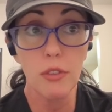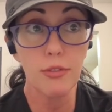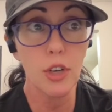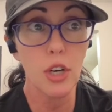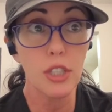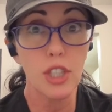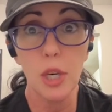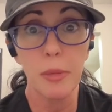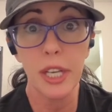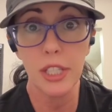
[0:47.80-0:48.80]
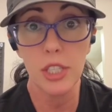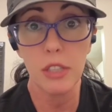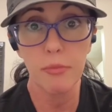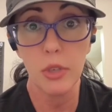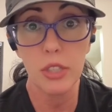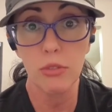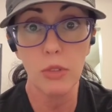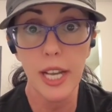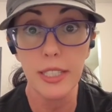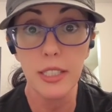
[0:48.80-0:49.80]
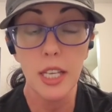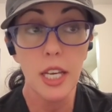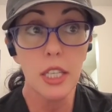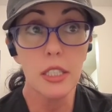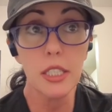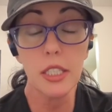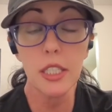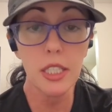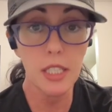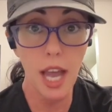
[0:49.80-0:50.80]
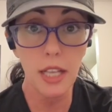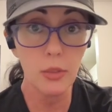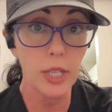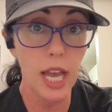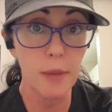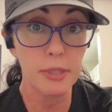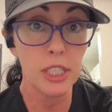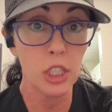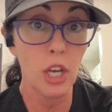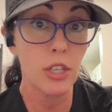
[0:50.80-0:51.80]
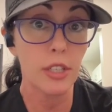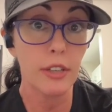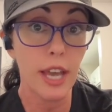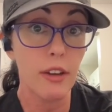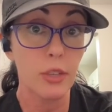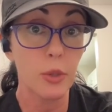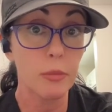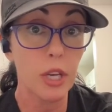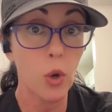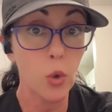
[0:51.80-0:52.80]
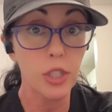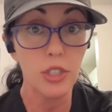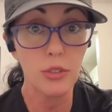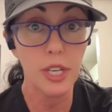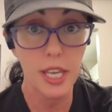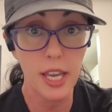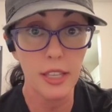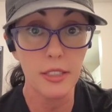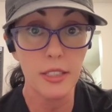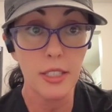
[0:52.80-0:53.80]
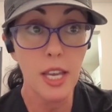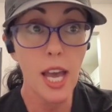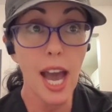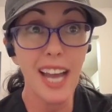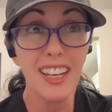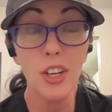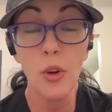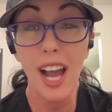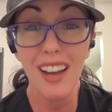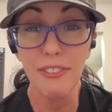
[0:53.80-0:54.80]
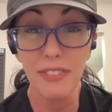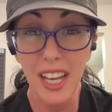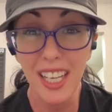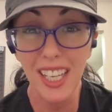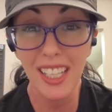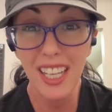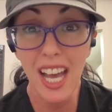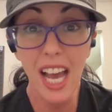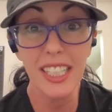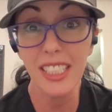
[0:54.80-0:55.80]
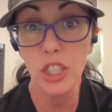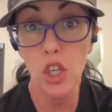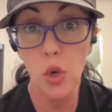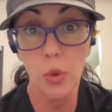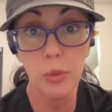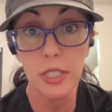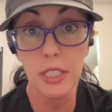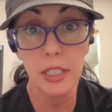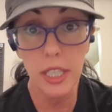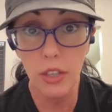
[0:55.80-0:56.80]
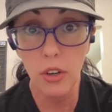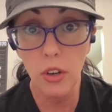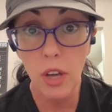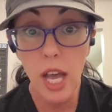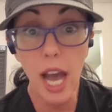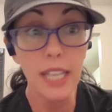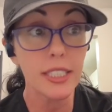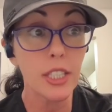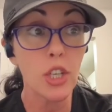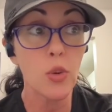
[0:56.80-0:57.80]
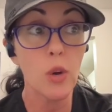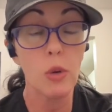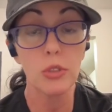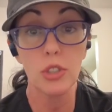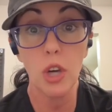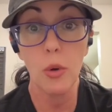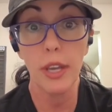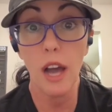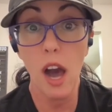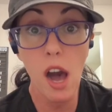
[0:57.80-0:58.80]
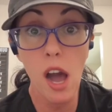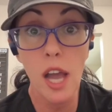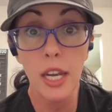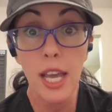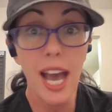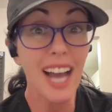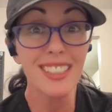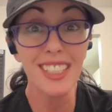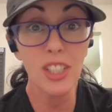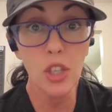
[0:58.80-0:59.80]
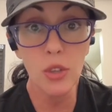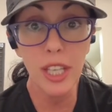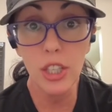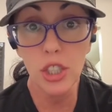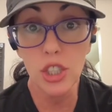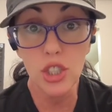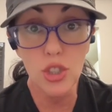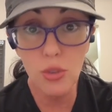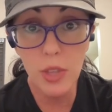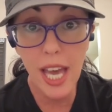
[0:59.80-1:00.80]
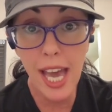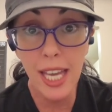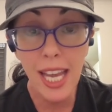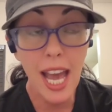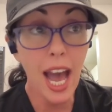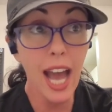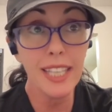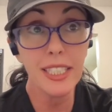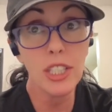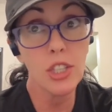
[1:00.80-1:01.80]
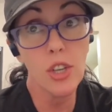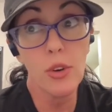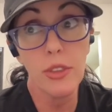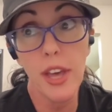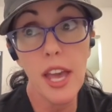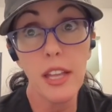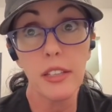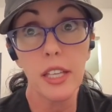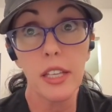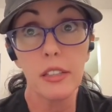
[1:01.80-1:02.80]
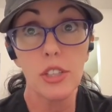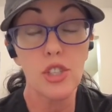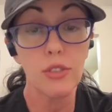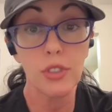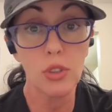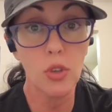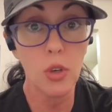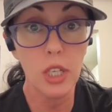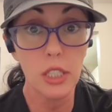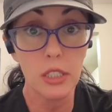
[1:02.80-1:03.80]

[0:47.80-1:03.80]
for a termination of parental rights. This is exactly what happened in Lauderdale County with my oldest three kids. I didn't know how to fight it. I didn't know it was illegal. I didn't know what was going on. I didn't know they couldn't do that. I didn't know then that the juvenile court